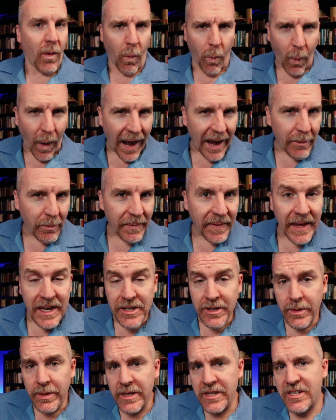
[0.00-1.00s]
why would they
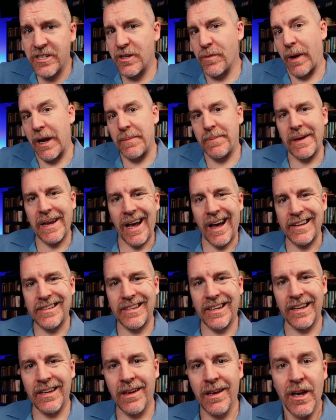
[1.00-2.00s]
do this, you might be
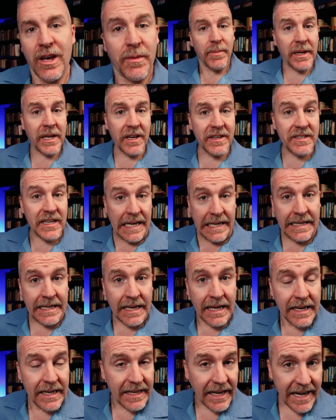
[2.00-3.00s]
asking? Because in
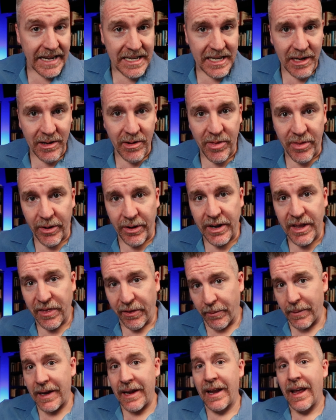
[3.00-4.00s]

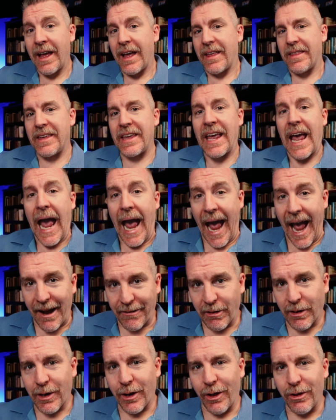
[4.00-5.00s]
1933, the
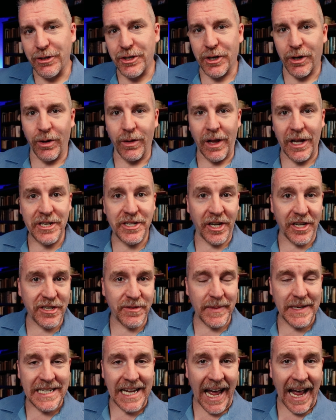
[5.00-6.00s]
Agricultural
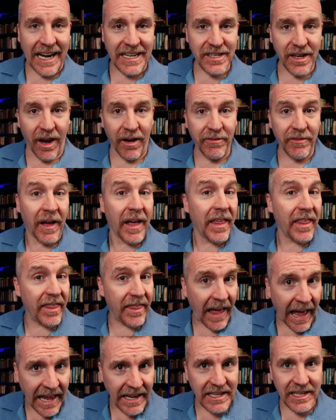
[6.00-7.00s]
Adjustment Act of
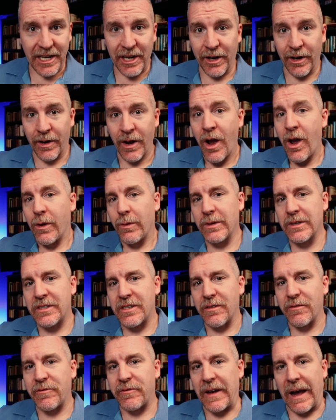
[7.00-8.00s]
that year was
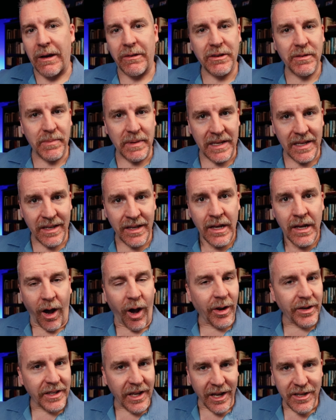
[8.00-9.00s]
found to be
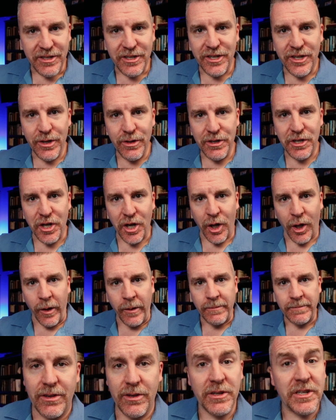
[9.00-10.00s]
unconstitutional.
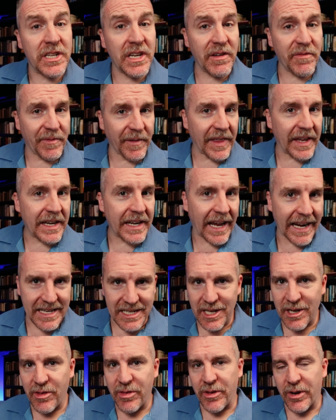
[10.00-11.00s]
You see, for the
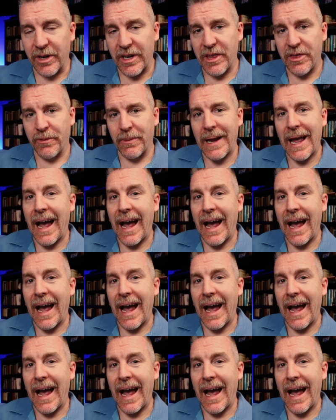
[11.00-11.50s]
1933